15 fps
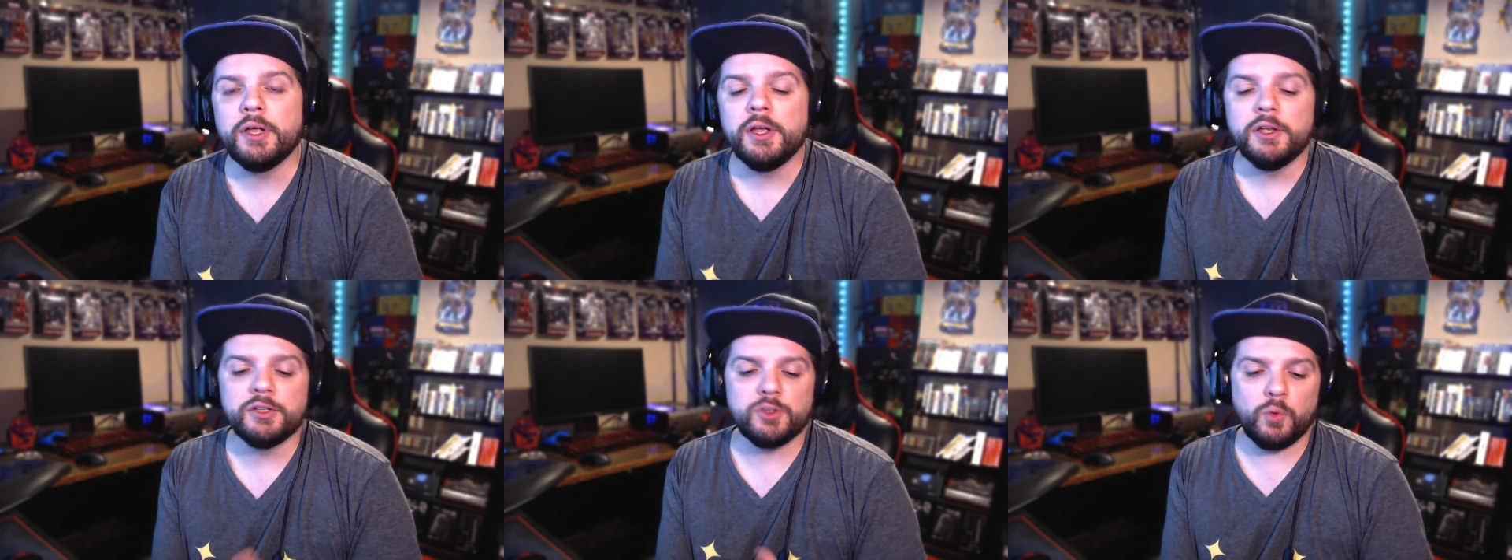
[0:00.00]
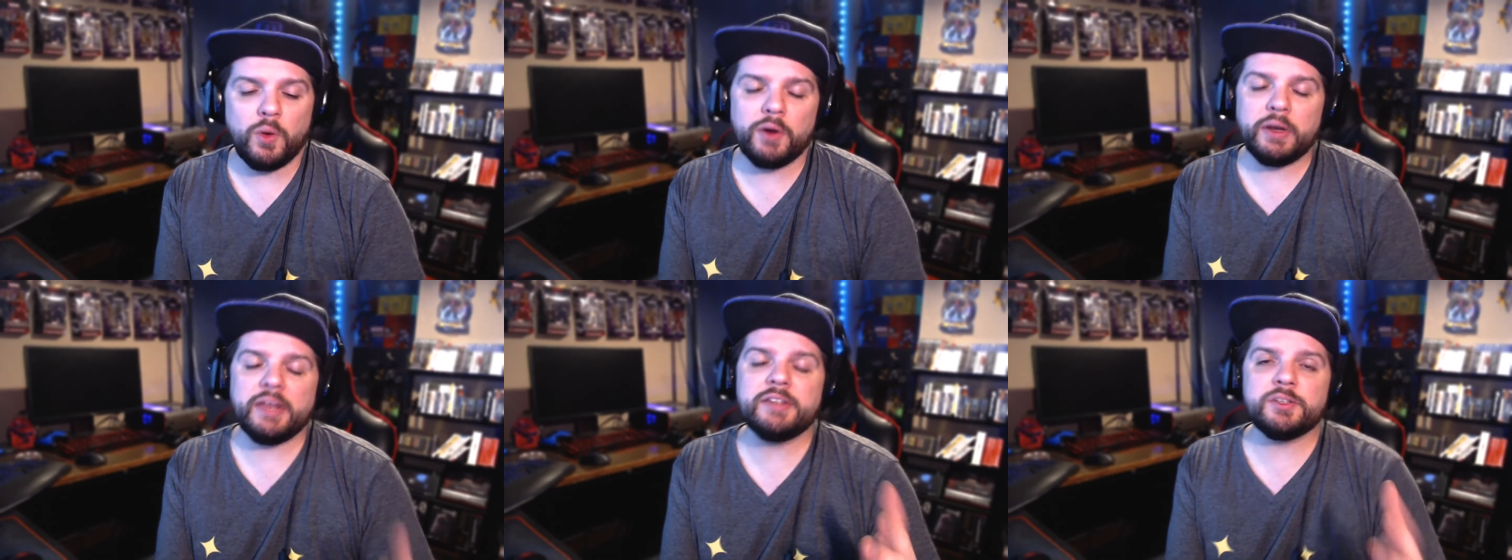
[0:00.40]
So one
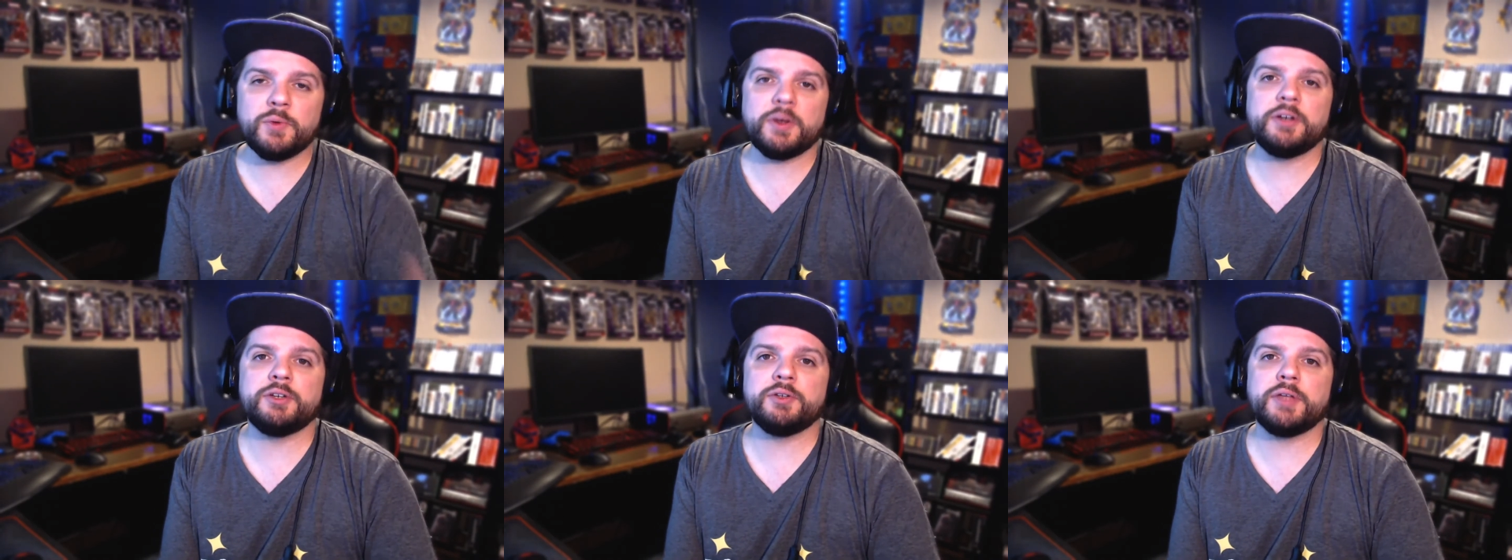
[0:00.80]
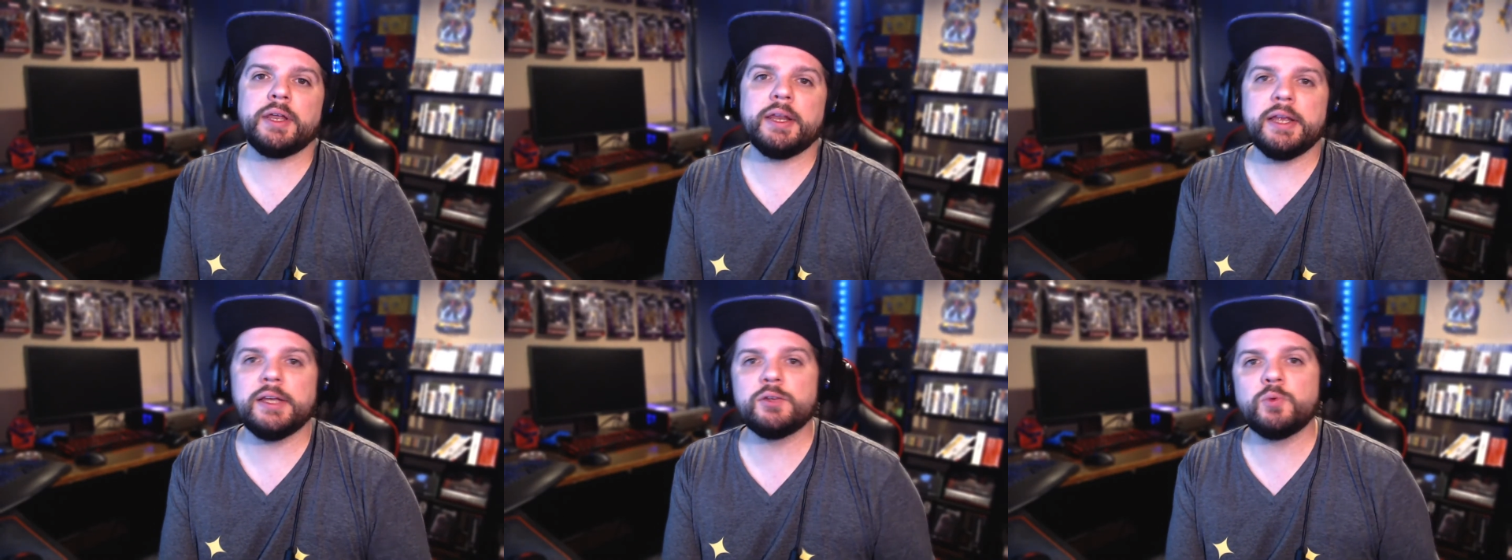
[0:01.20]
easy way to do that
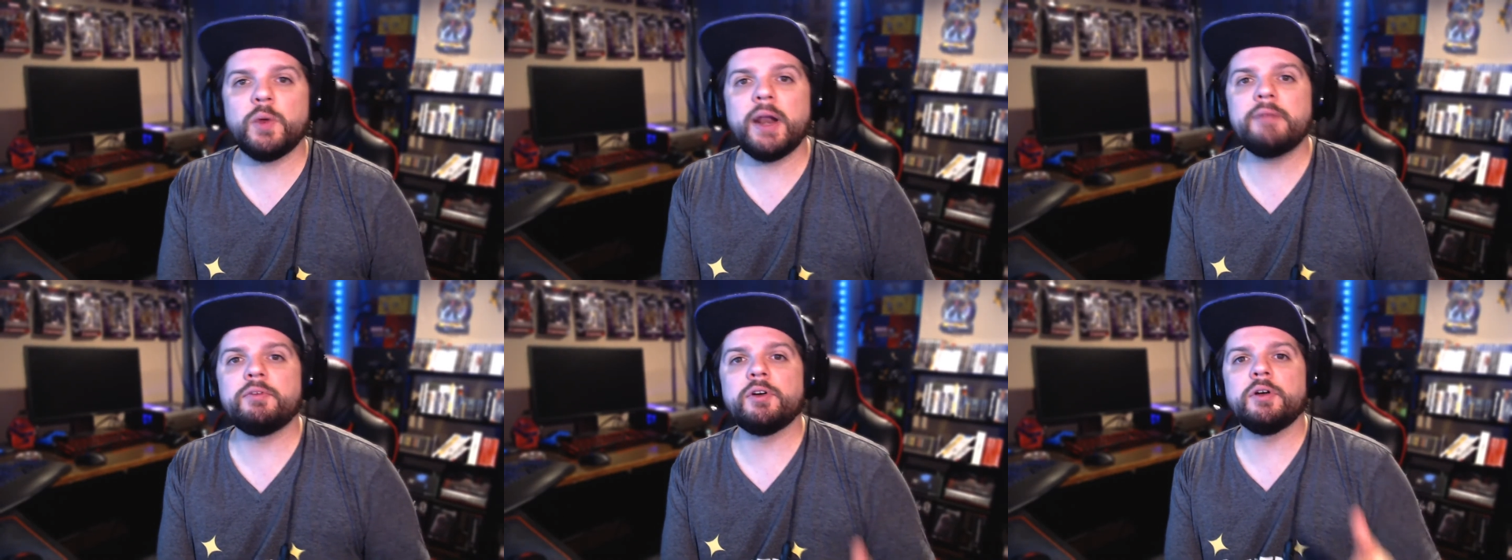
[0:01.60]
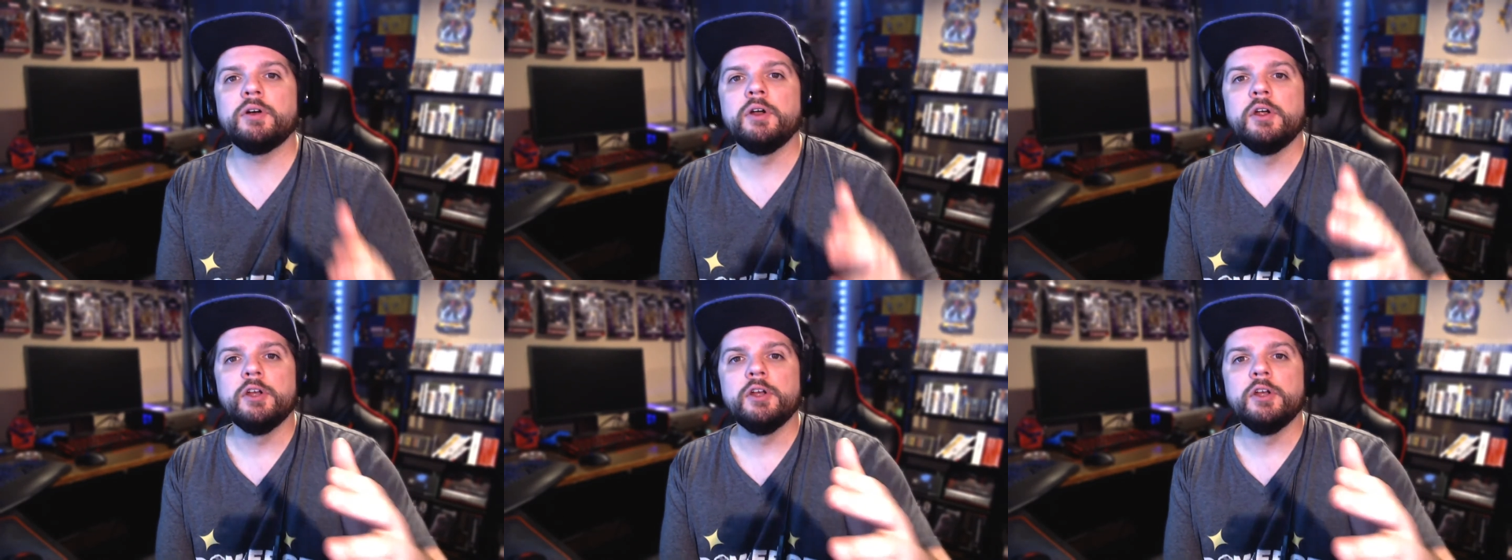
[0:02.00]
is whatever